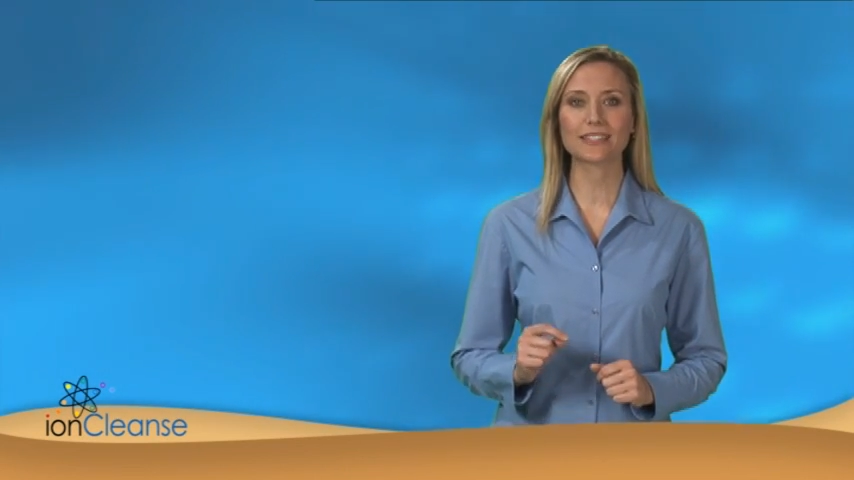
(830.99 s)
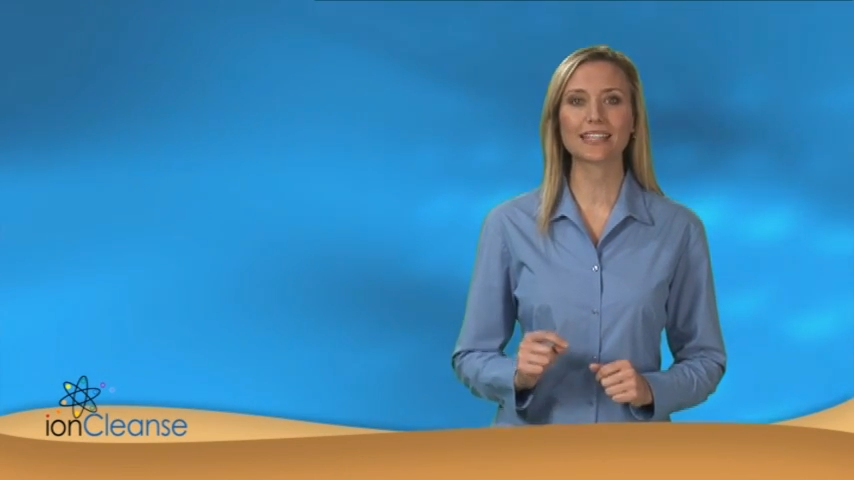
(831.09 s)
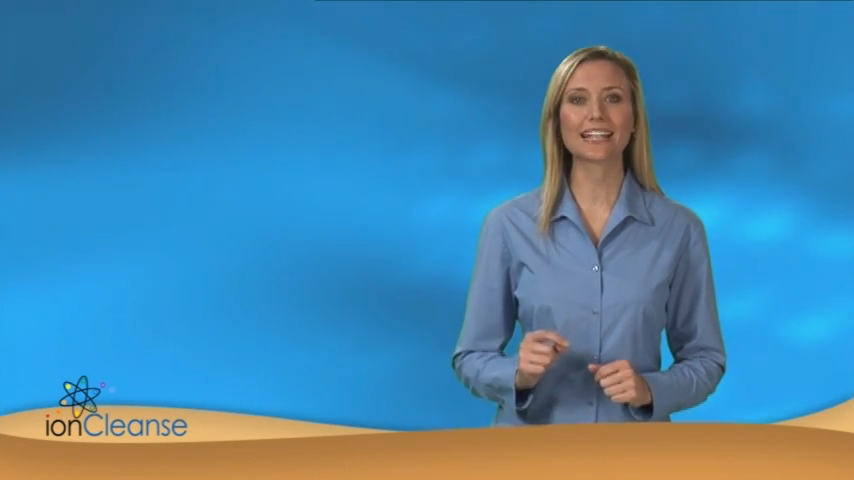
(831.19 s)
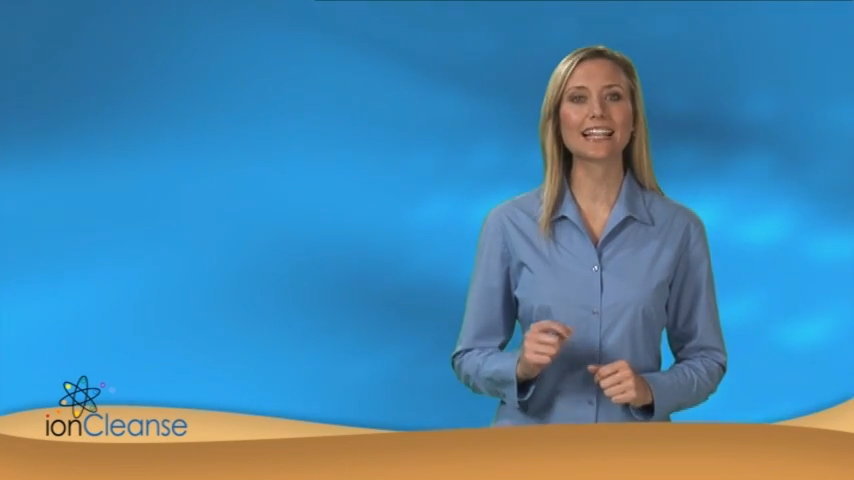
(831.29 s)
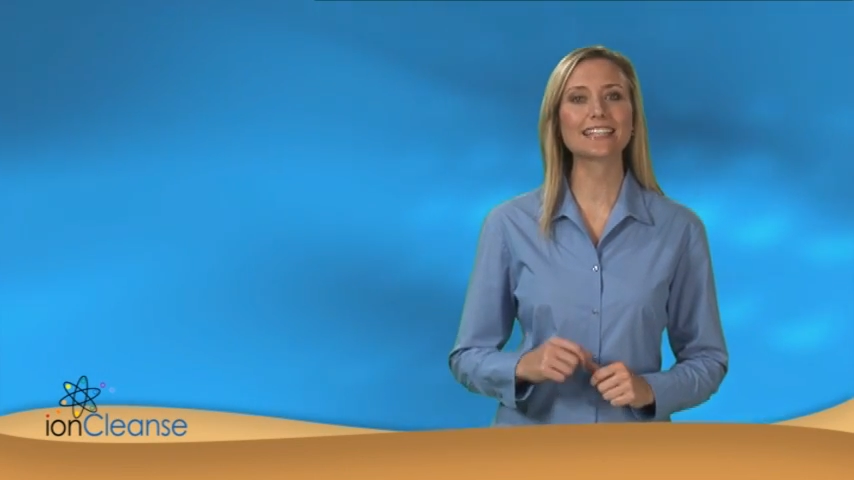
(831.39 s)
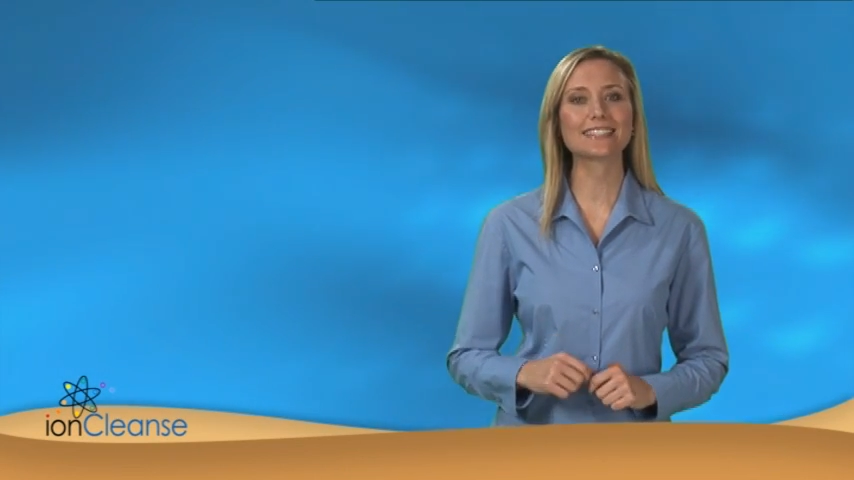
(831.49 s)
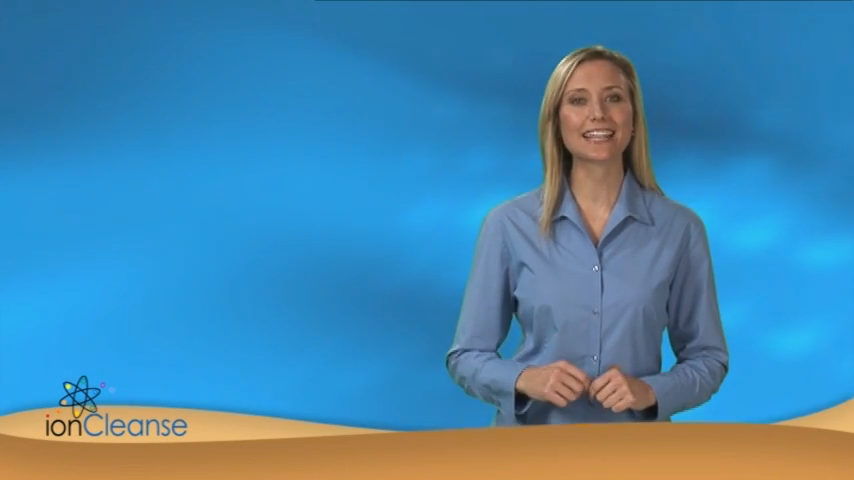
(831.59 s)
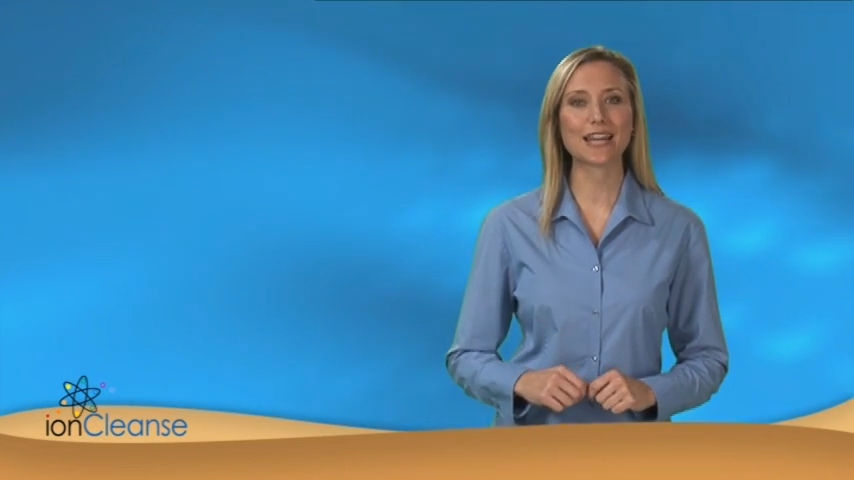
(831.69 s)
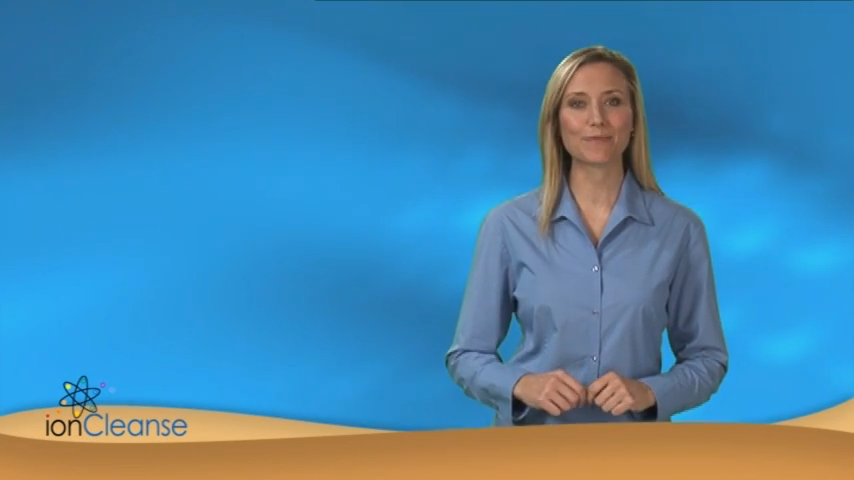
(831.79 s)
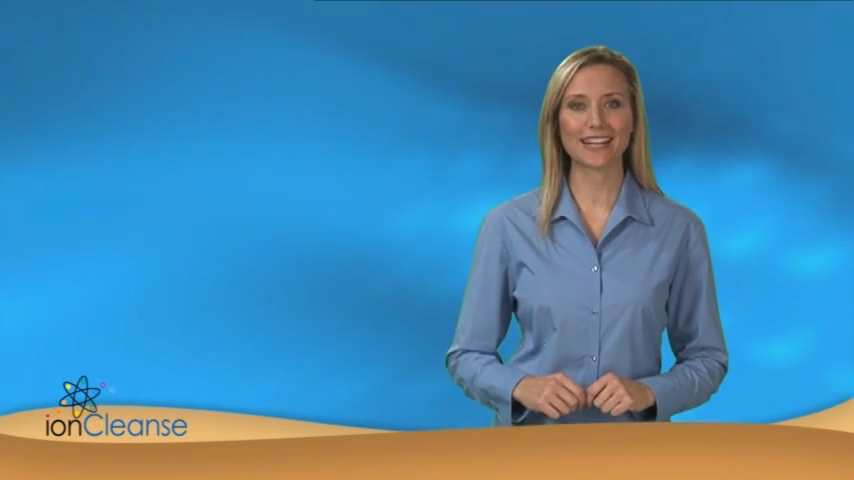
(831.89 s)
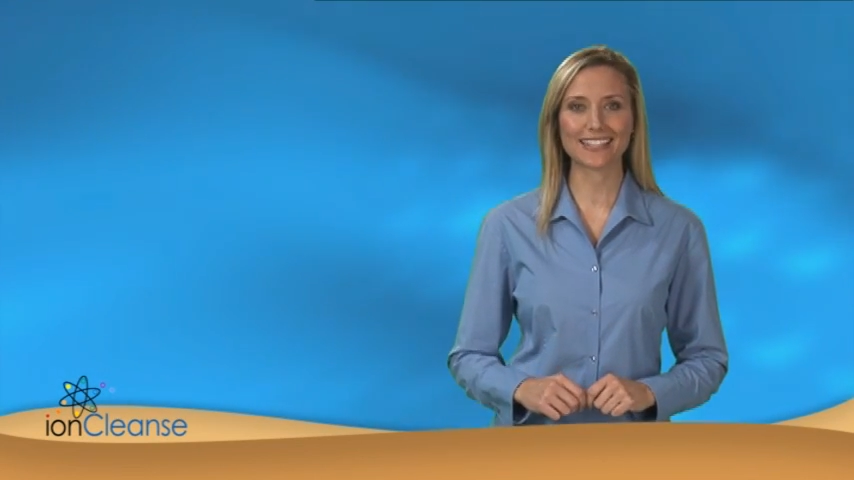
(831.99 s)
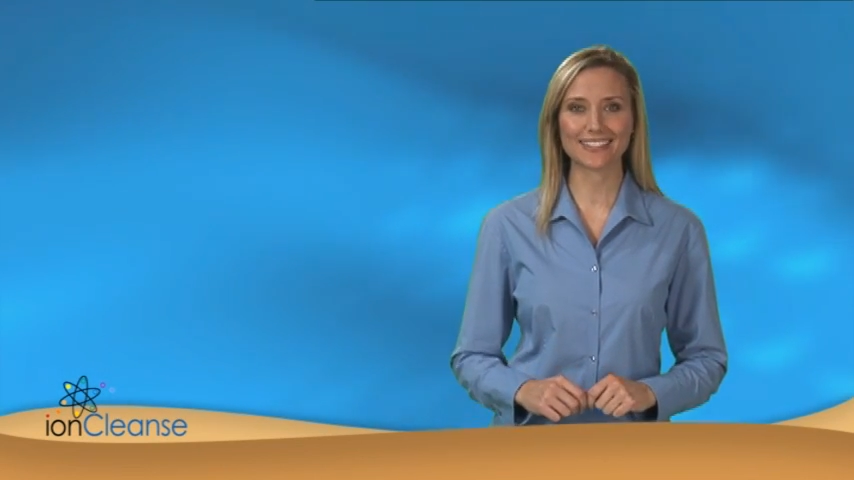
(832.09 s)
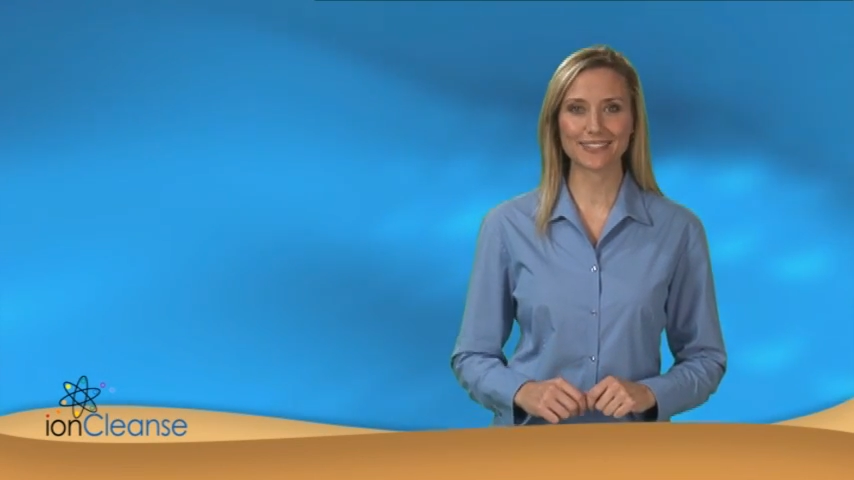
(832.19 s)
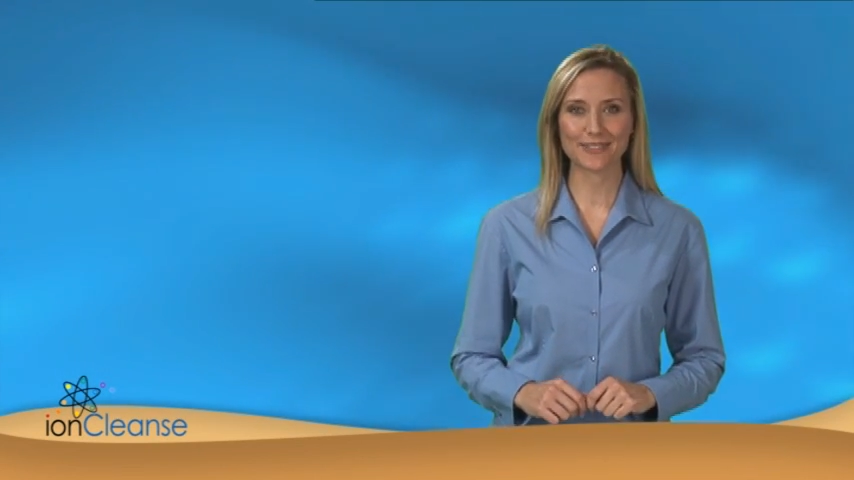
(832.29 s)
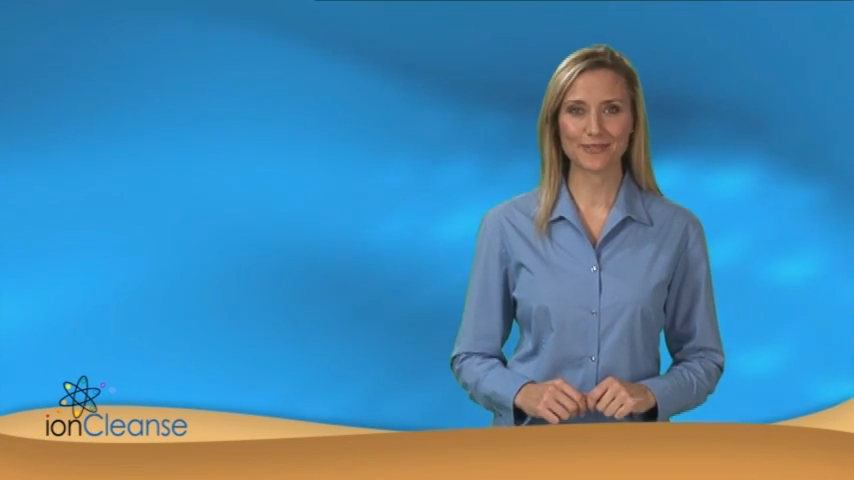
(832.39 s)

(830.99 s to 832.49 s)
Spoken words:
little as 10 minutes.